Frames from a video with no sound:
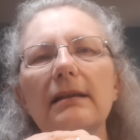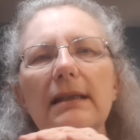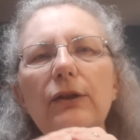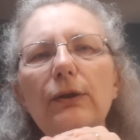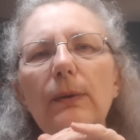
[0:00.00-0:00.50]

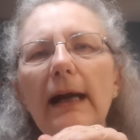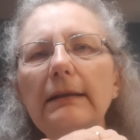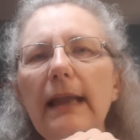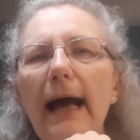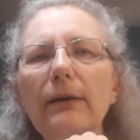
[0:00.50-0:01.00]
to
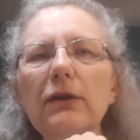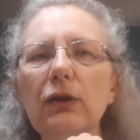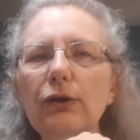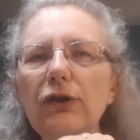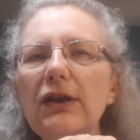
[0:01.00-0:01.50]
allow
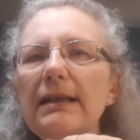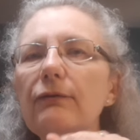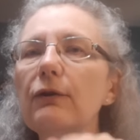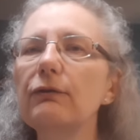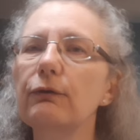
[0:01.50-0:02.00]
searches
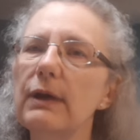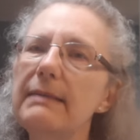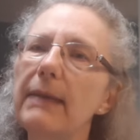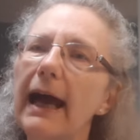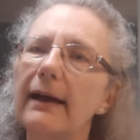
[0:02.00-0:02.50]
for free
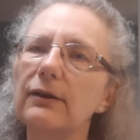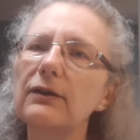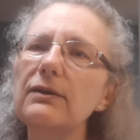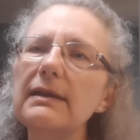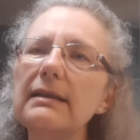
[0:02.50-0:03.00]

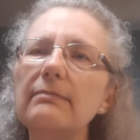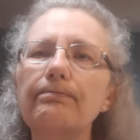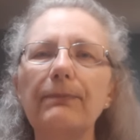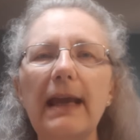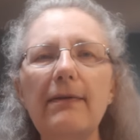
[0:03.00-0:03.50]
patterns,
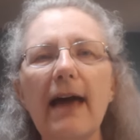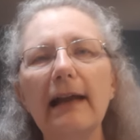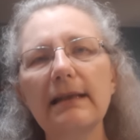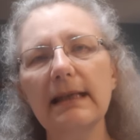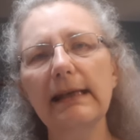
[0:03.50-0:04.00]
and
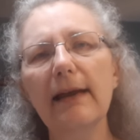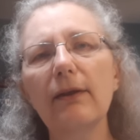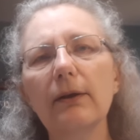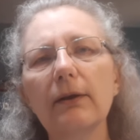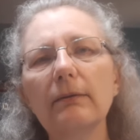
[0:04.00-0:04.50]
that's
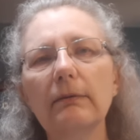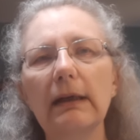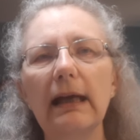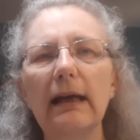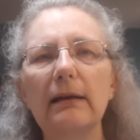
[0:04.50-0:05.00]
another
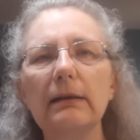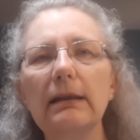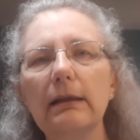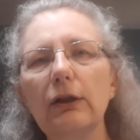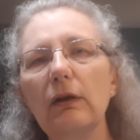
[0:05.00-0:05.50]
uh,
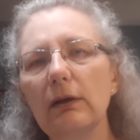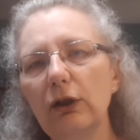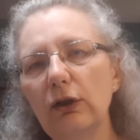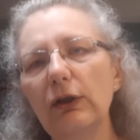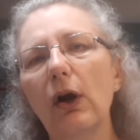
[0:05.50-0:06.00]

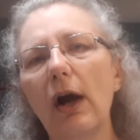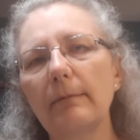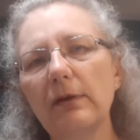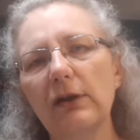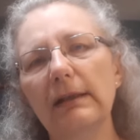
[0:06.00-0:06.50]
good
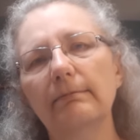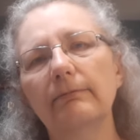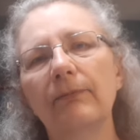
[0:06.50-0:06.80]
option.